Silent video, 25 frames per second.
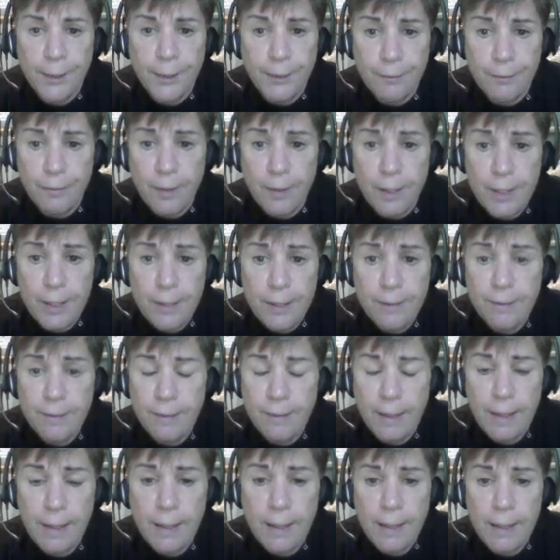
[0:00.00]
device.
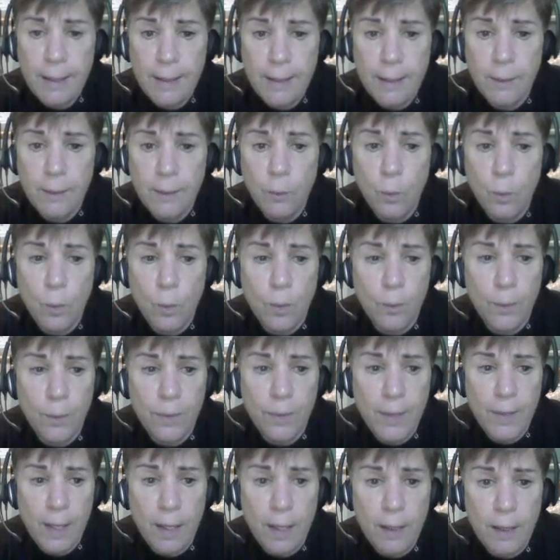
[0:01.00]
And
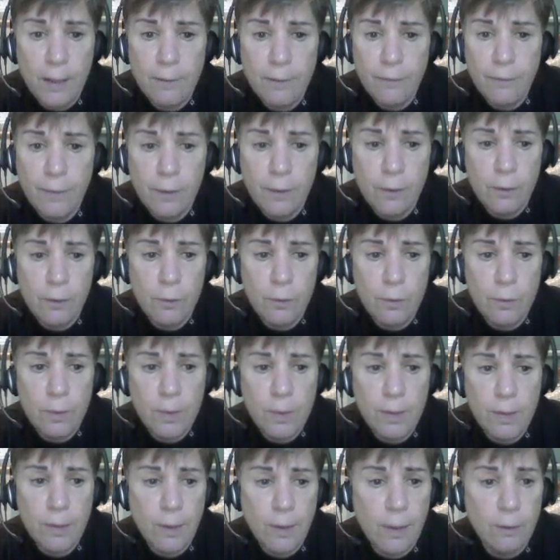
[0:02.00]
with the
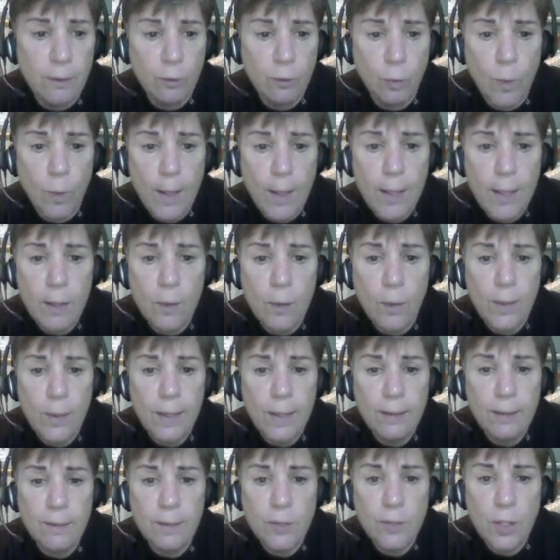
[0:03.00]
iPhones as well,
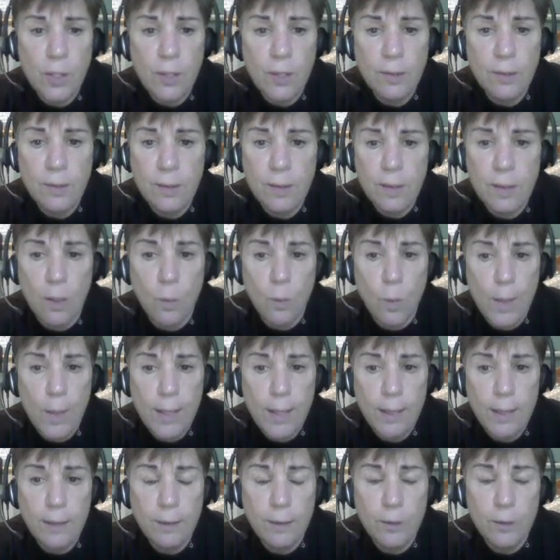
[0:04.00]
it's just a
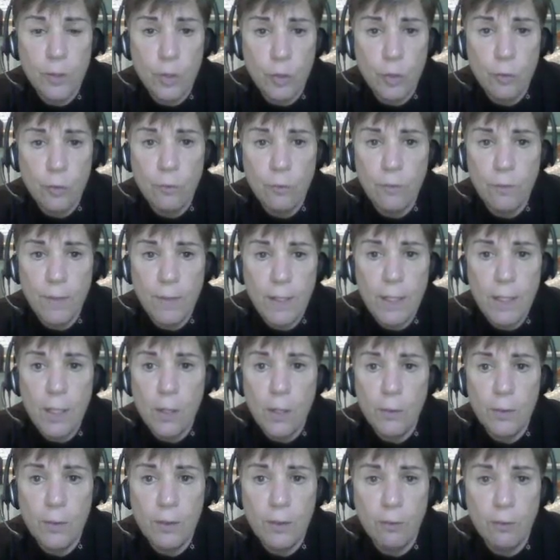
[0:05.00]
way to shoot
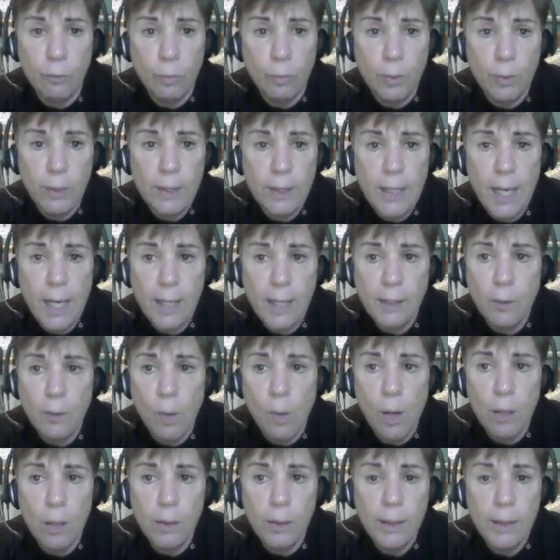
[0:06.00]
video that's really high
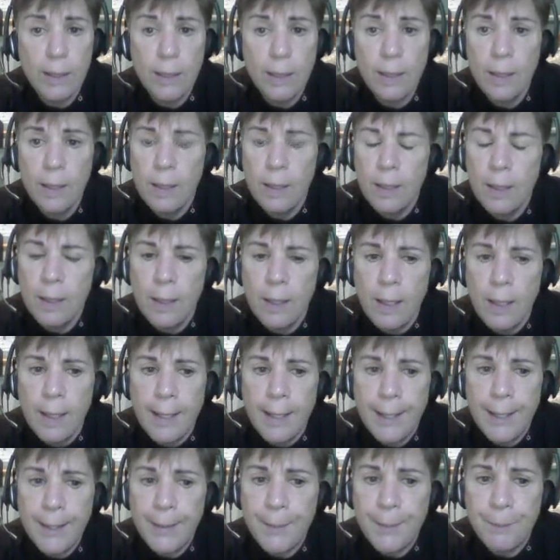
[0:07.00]
quality.
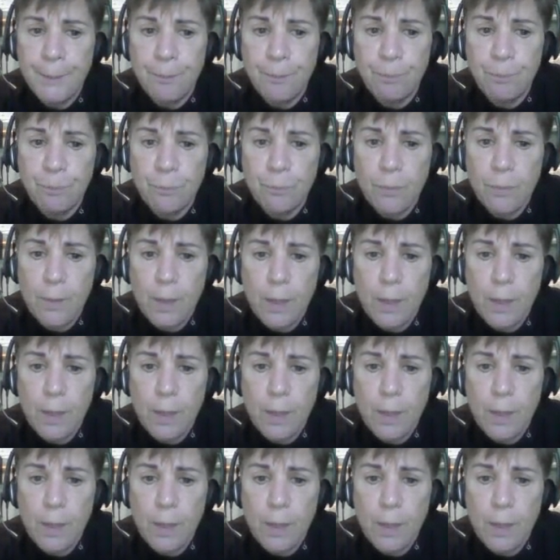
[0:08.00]
Um,